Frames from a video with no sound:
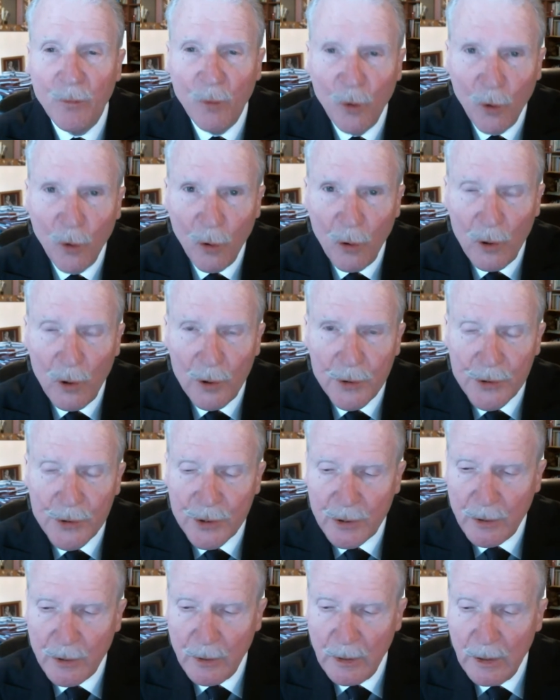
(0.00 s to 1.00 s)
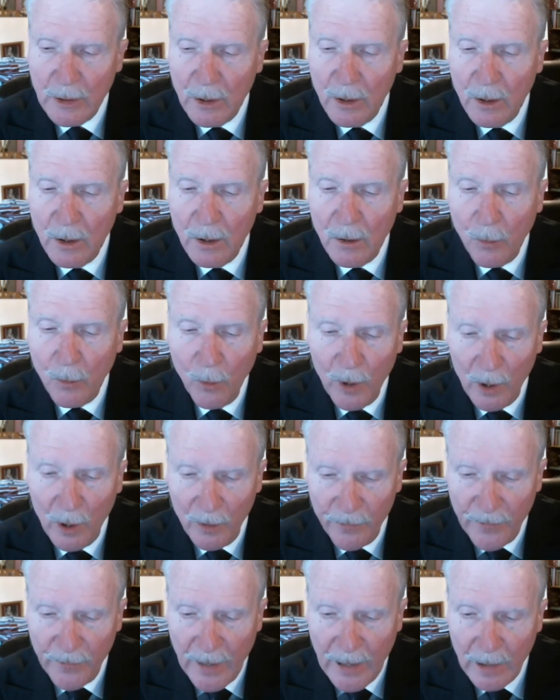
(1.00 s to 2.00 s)
rules,
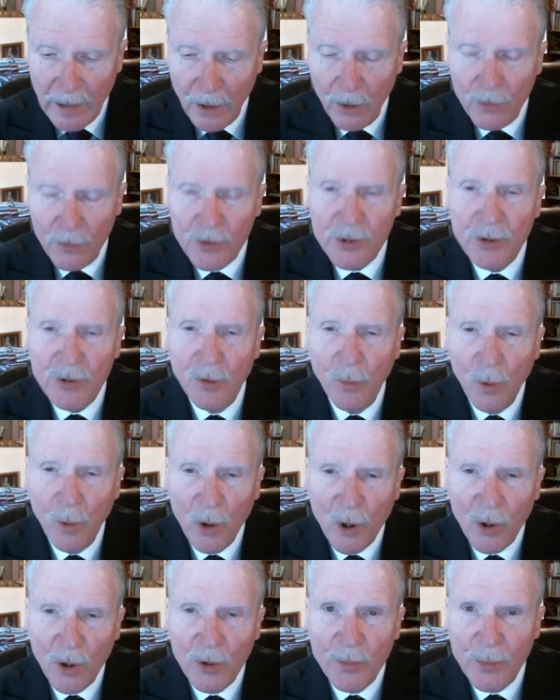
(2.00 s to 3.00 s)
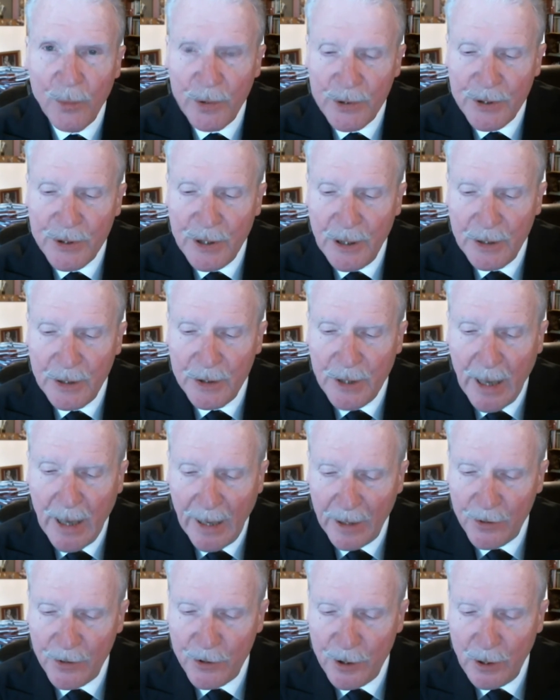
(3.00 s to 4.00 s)
will follows. The word precedes
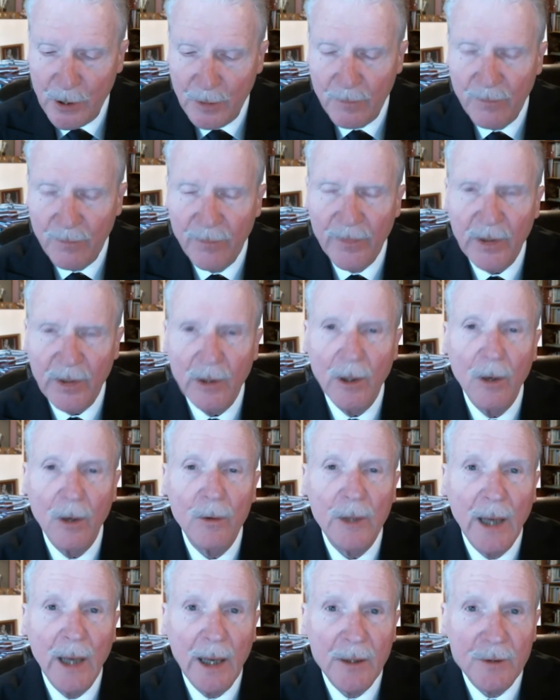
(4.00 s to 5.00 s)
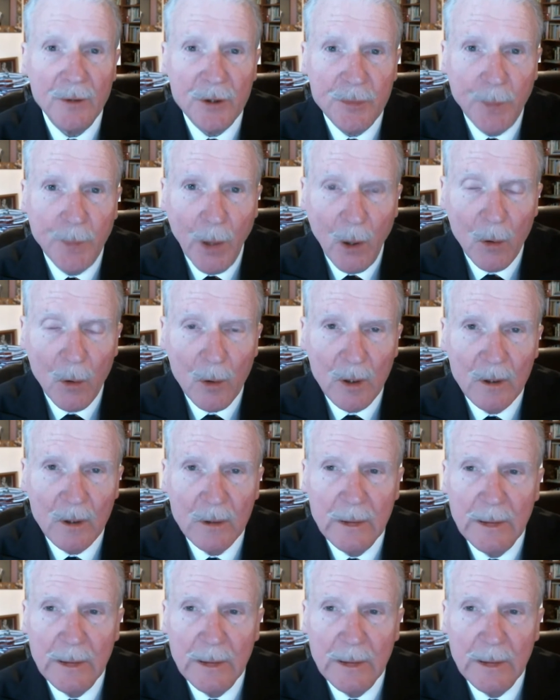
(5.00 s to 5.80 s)
action. You know, God spoke,